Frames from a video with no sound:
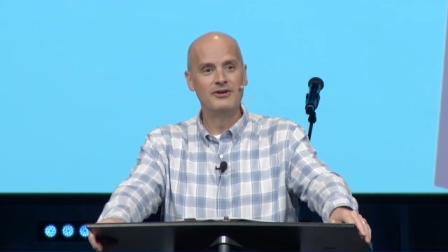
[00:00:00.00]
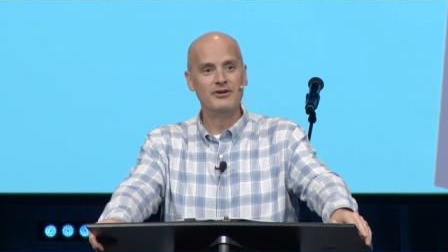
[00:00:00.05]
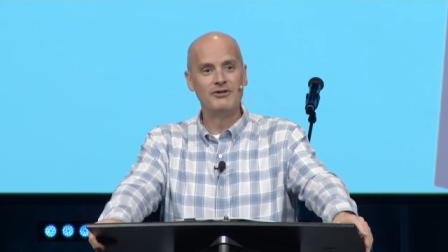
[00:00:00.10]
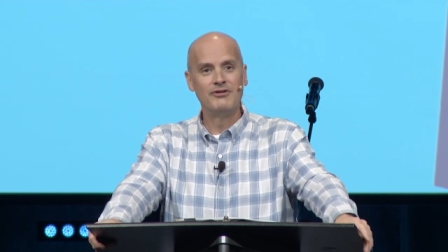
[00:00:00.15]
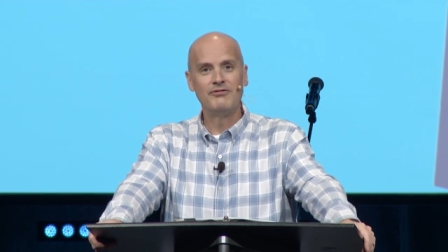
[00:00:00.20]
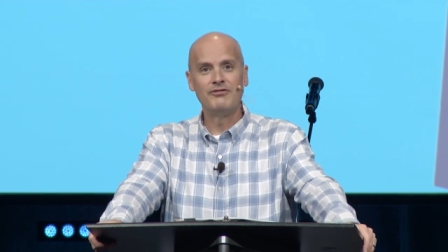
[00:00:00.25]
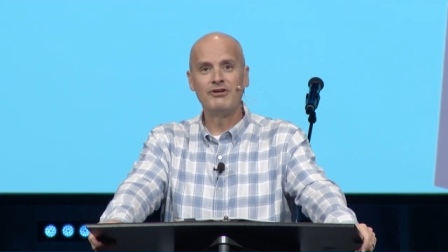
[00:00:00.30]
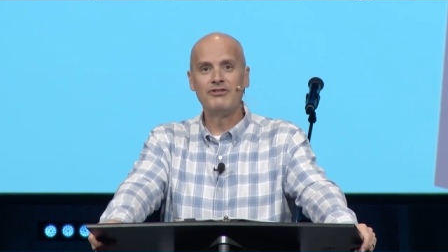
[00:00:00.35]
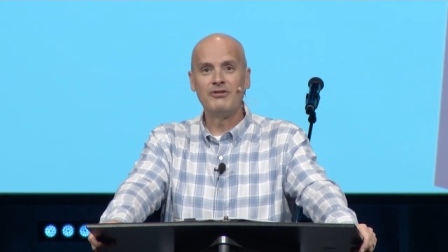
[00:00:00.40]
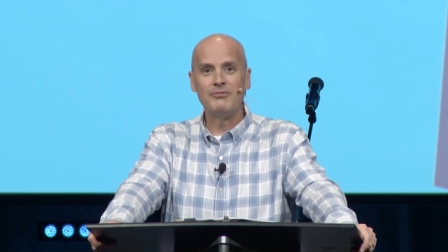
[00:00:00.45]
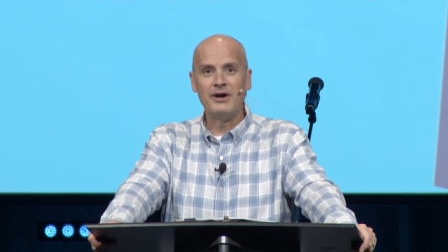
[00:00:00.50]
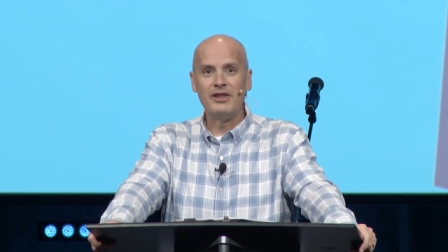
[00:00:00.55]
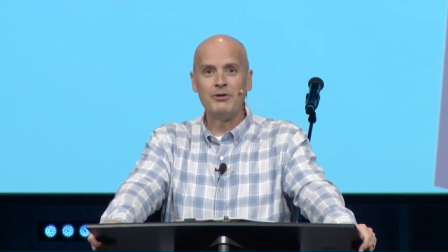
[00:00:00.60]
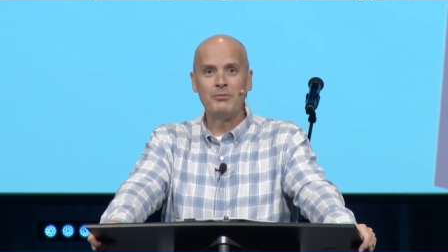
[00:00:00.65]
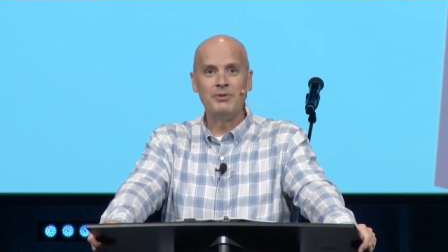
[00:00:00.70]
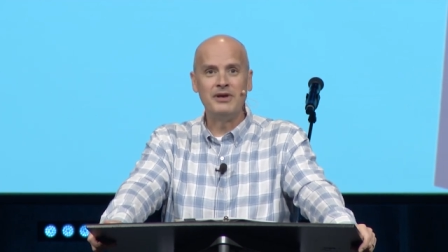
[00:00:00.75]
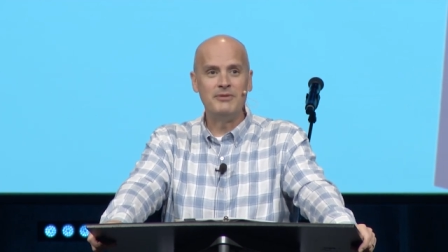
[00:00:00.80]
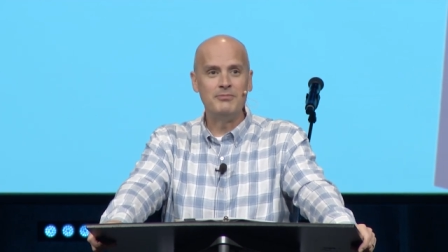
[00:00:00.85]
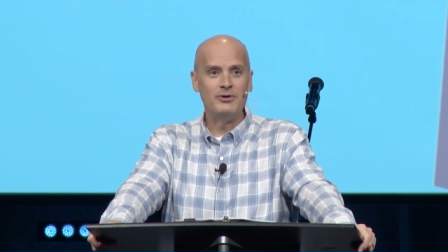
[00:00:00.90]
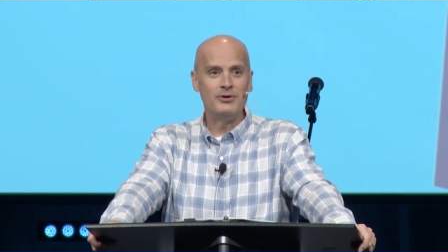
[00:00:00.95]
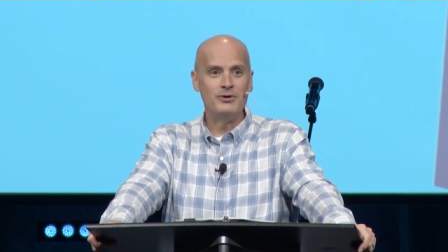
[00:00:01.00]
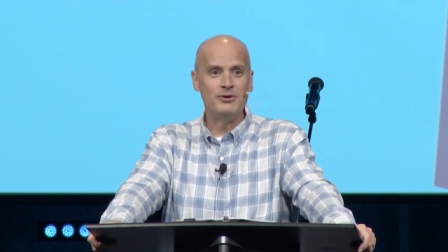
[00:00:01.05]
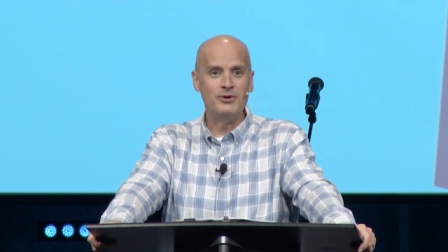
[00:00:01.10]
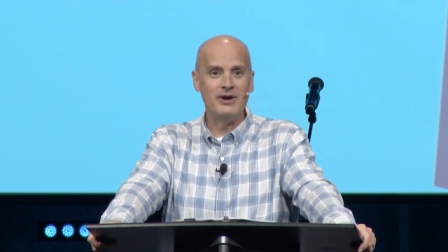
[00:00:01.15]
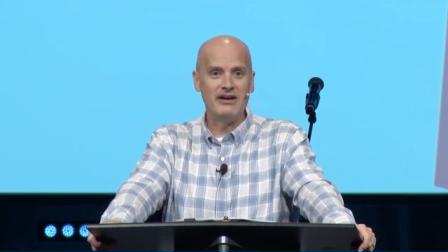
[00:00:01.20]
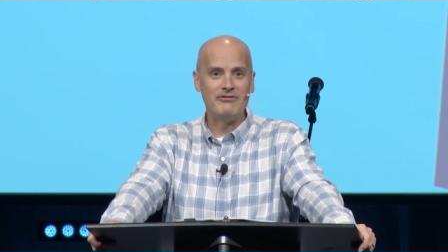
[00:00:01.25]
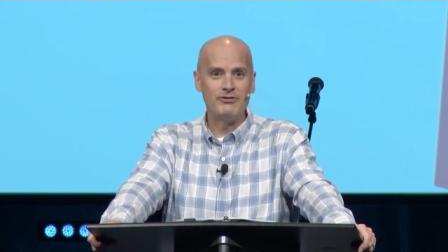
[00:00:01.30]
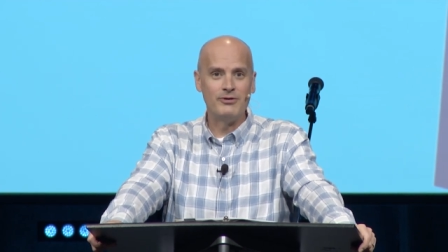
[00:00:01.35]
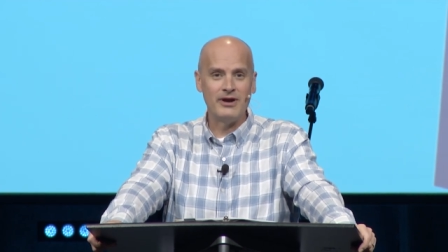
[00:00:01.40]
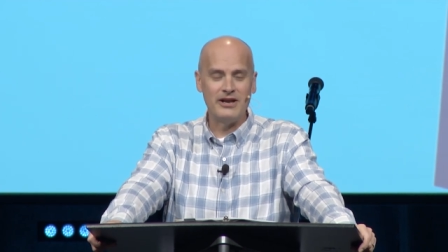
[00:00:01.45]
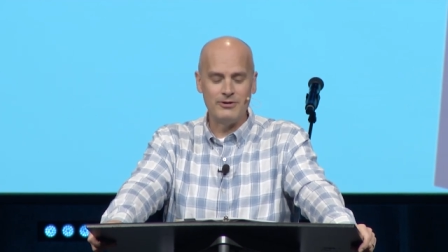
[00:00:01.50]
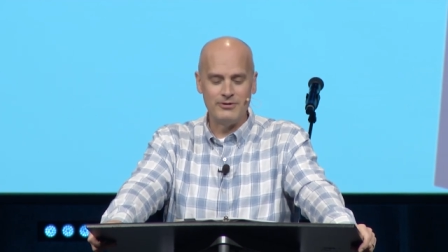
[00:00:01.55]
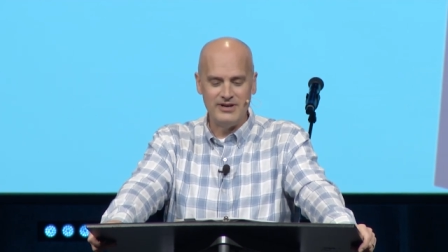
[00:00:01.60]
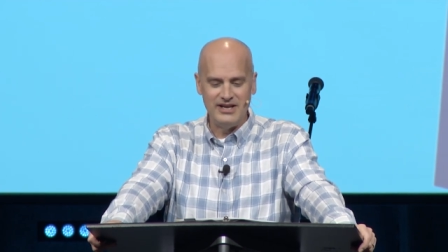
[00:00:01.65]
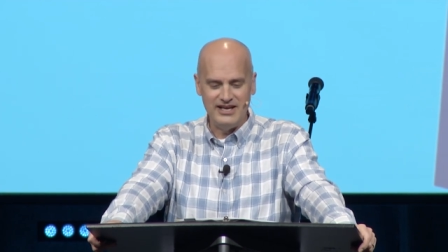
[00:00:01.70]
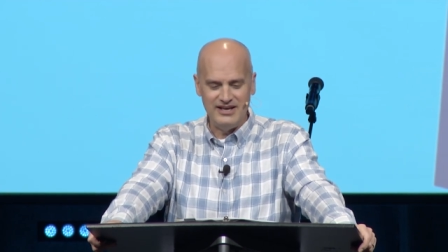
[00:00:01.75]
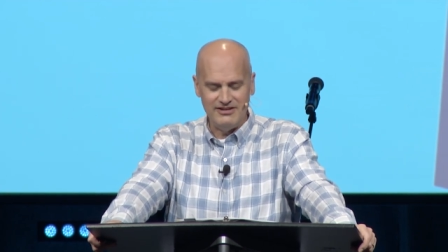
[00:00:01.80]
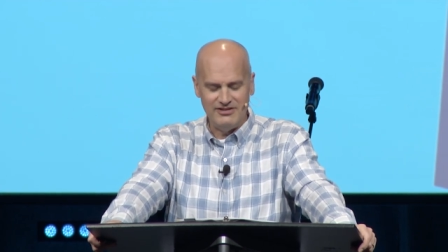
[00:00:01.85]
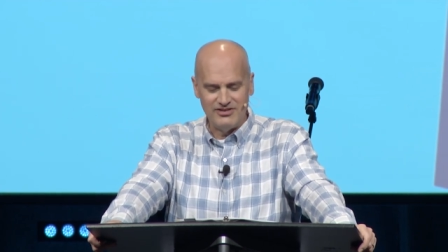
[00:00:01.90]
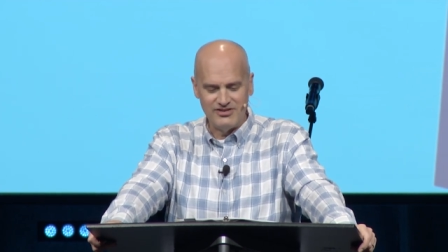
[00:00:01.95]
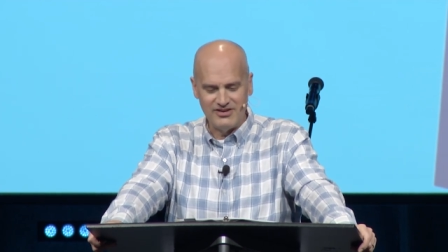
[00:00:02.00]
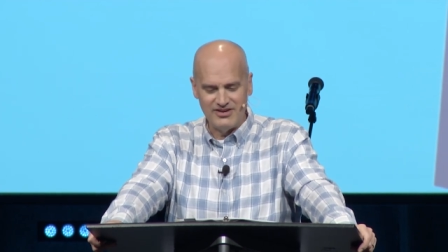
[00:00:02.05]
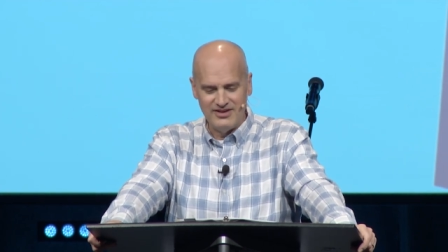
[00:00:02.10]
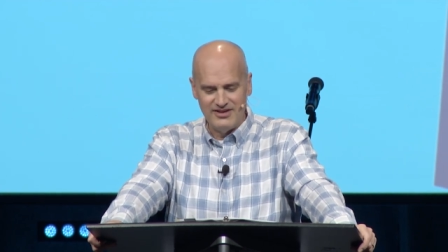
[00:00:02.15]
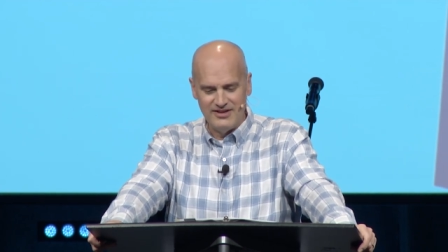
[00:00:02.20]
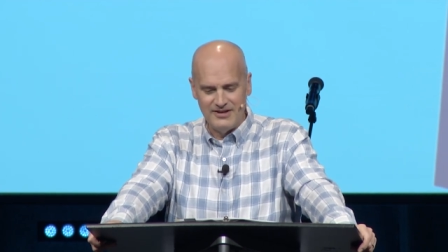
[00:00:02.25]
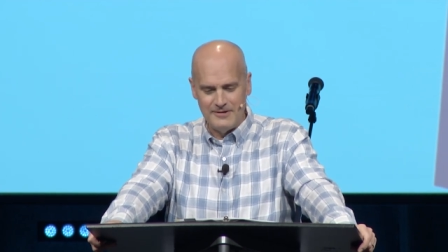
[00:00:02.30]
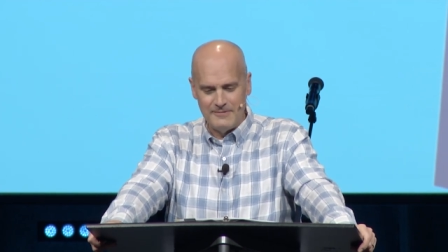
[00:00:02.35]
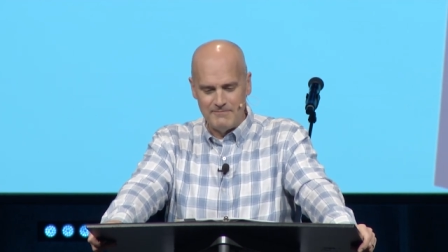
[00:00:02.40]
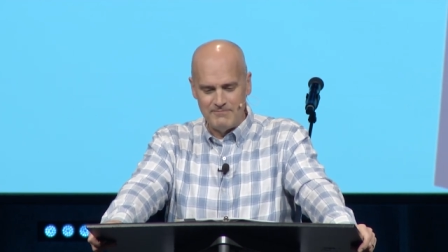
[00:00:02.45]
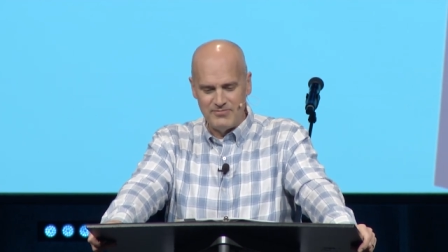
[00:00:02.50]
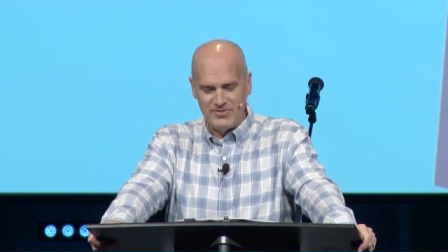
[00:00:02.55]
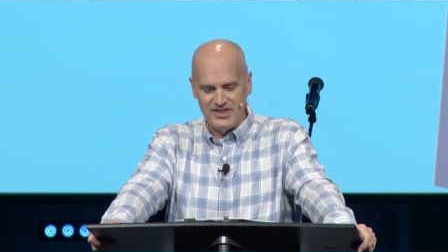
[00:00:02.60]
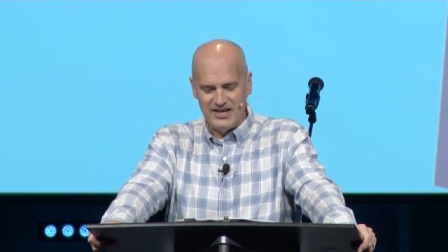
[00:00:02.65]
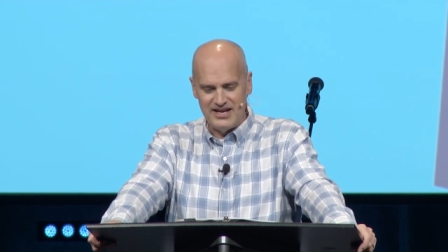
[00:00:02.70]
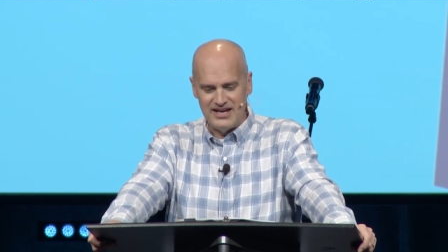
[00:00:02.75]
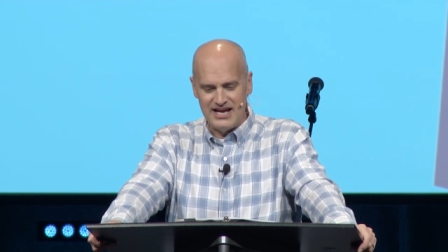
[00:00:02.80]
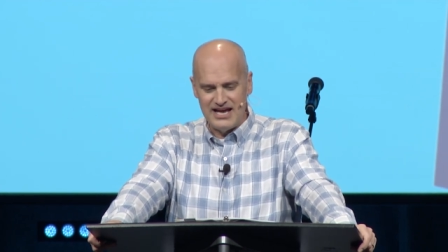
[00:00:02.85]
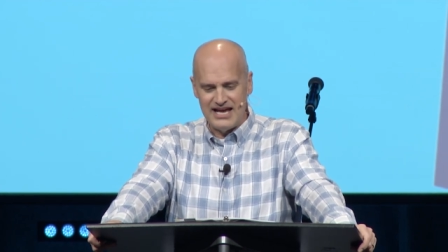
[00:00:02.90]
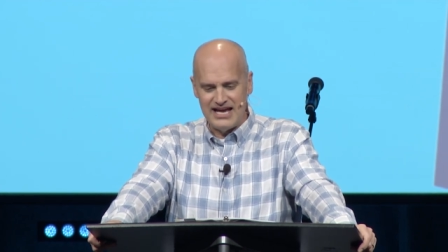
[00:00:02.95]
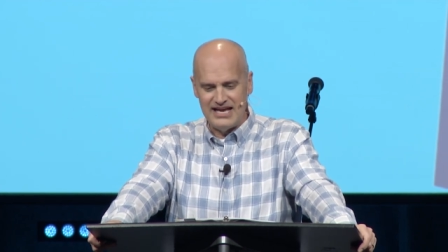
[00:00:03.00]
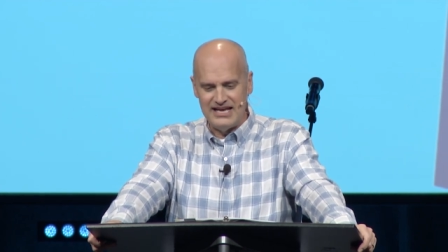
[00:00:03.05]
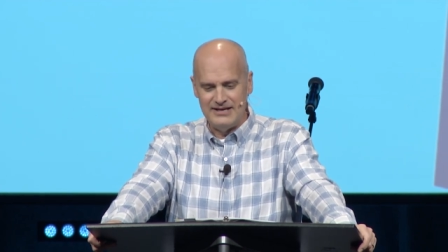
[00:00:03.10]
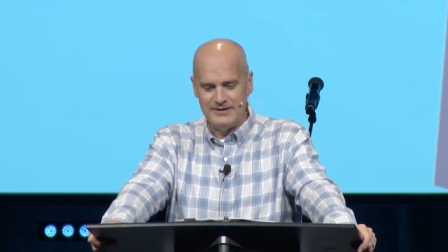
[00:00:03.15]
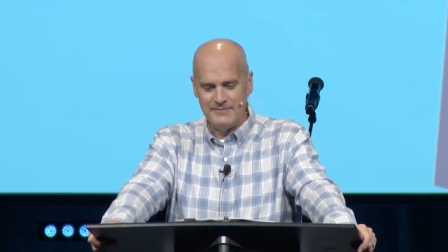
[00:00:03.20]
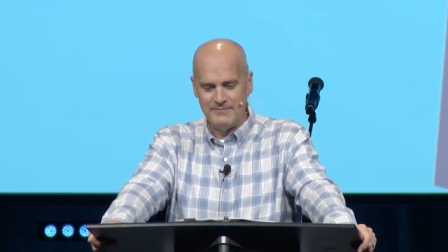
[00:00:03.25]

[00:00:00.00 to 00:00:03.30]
for some other people who have greater needs than I.